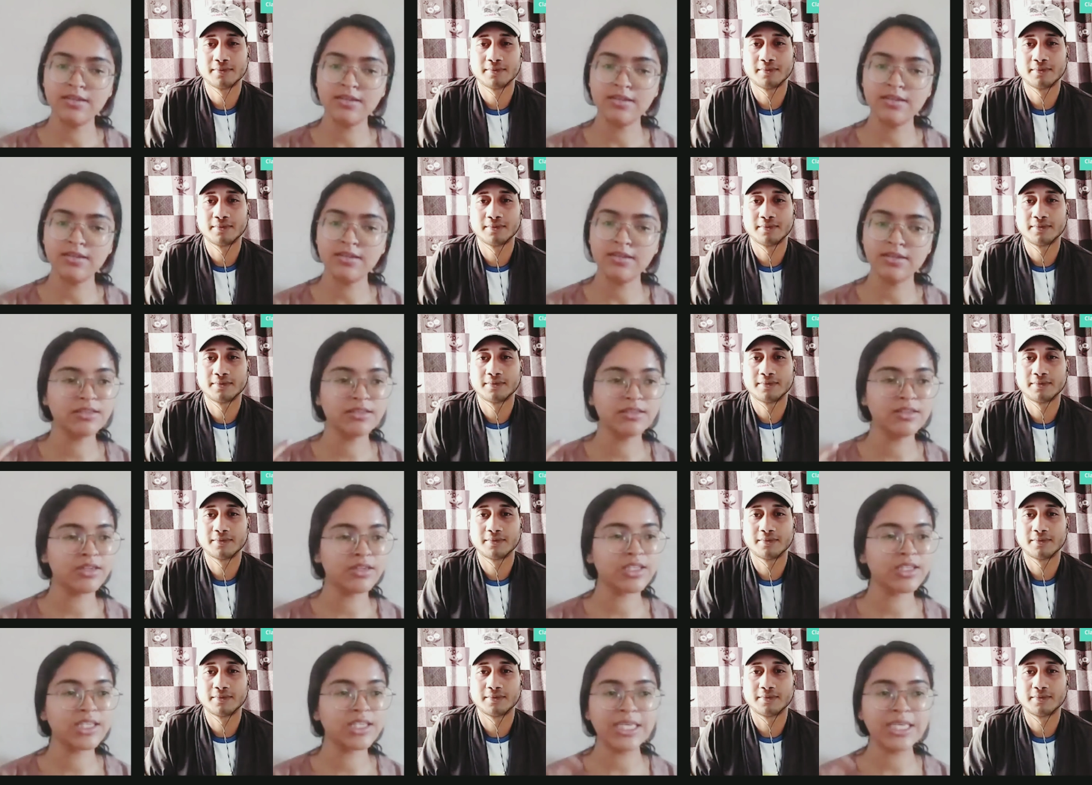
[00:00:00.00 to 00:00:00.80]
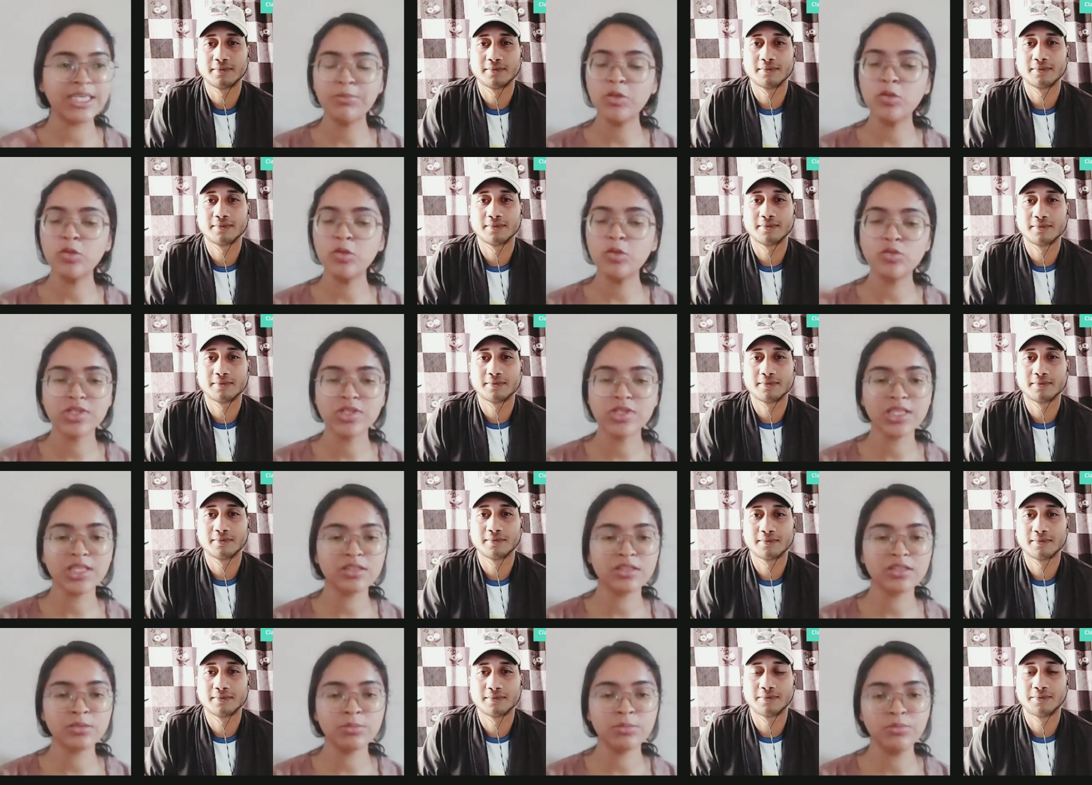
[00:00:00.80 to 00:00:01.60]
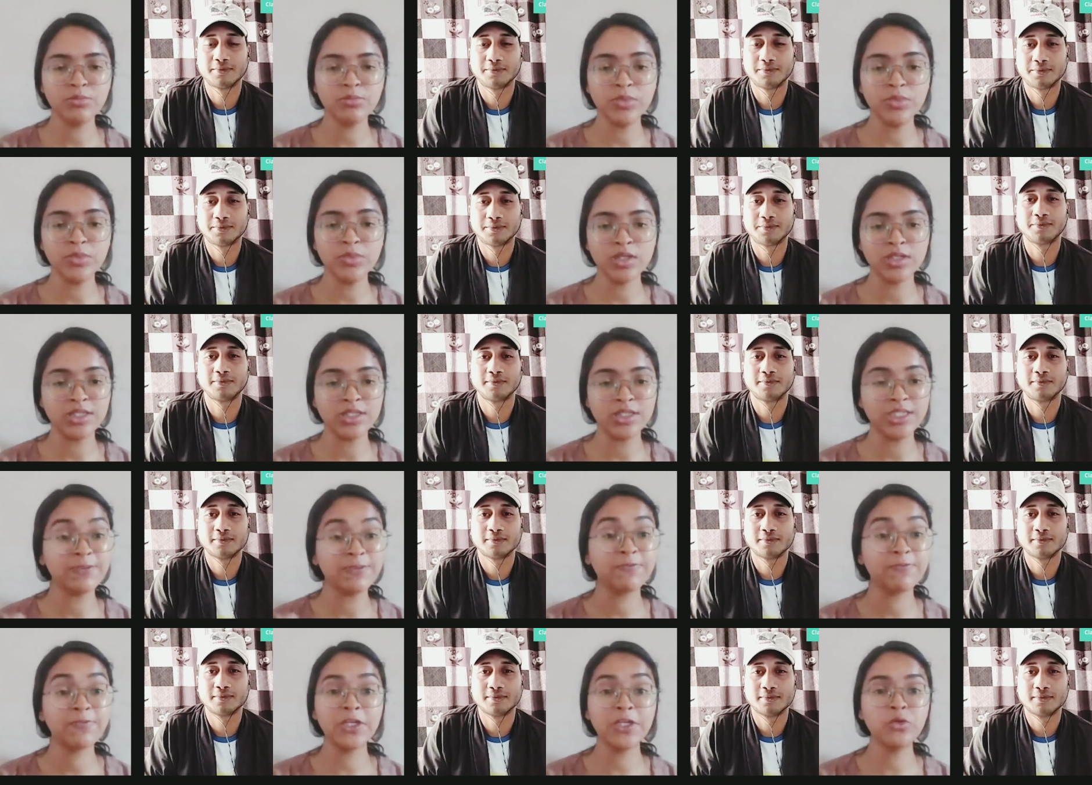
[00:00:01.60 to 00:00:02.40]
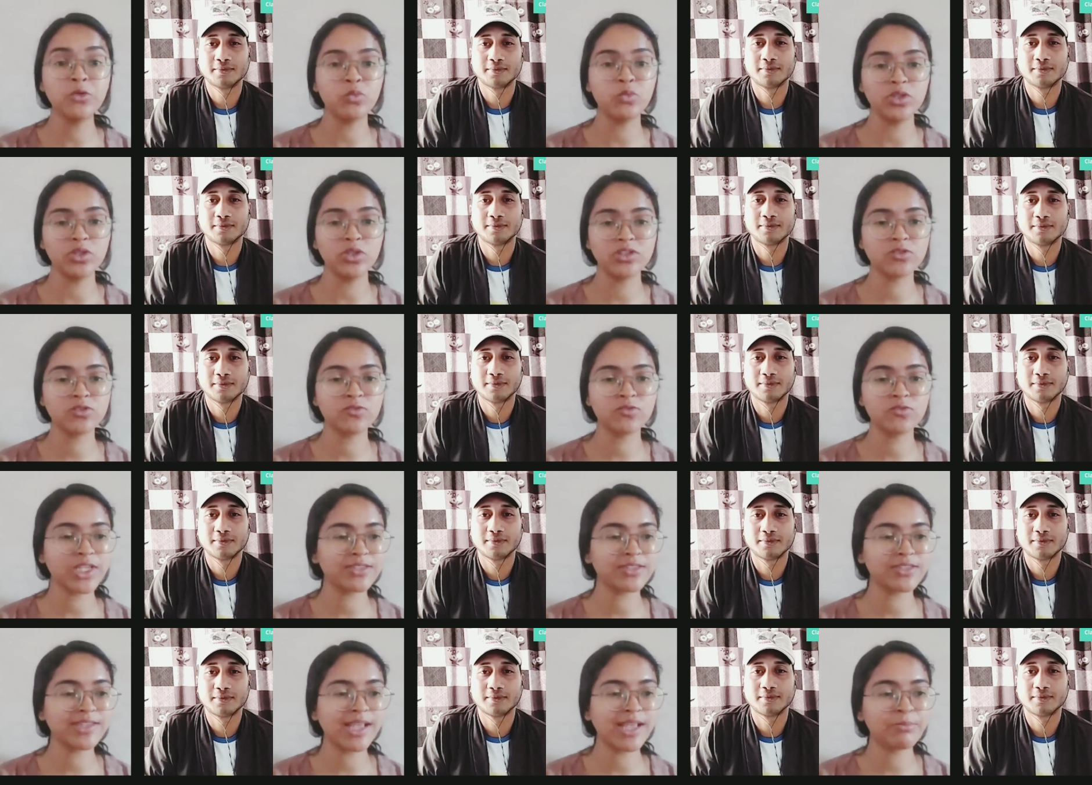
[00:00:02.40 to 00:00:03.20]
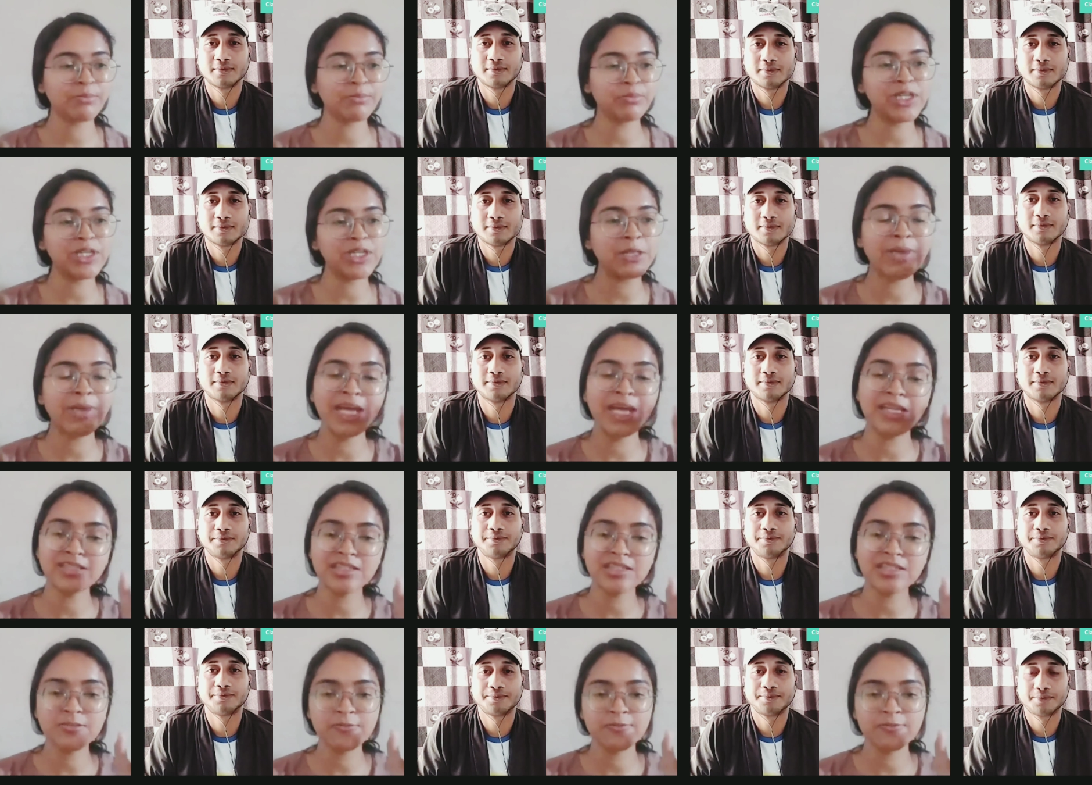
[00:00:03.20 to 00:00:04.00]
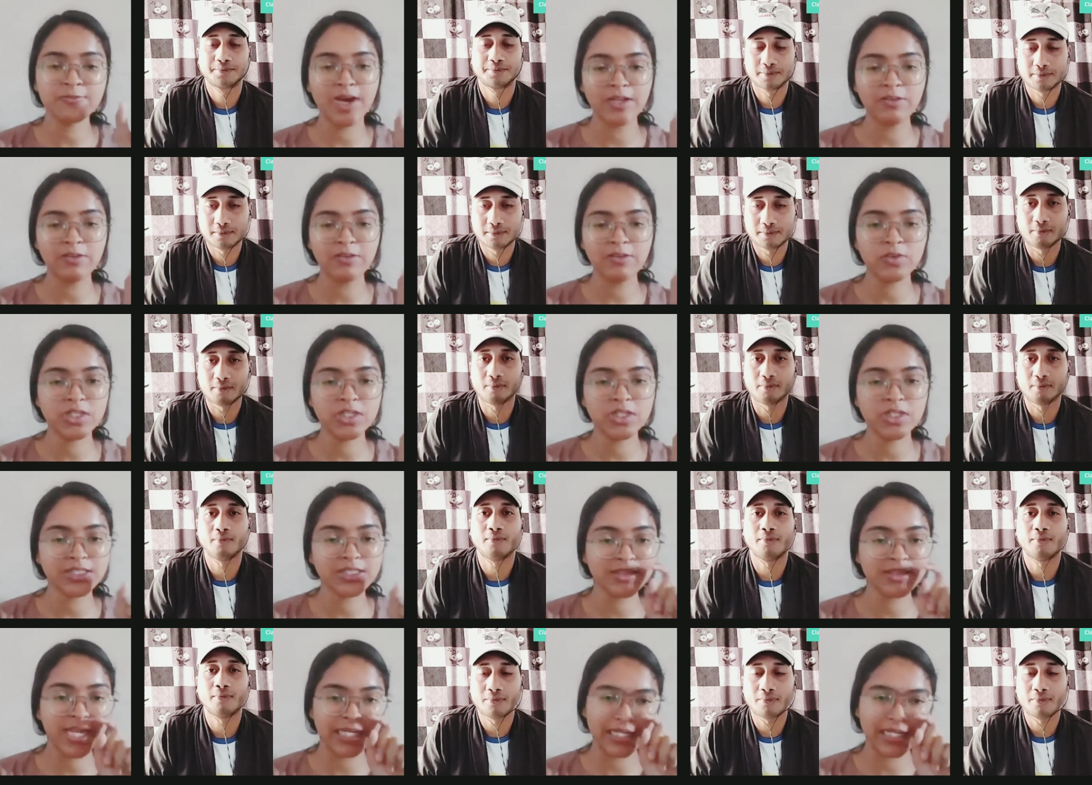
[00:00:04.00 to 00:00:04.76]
Speaker 1: Uh, uh, keep using the uh, different words. For example, imagine if one word